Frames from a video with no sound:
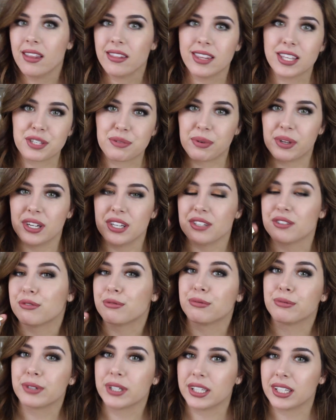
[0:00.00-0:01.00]
this one is
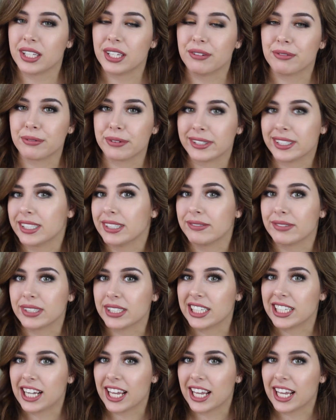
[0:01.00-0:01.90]
really, really, really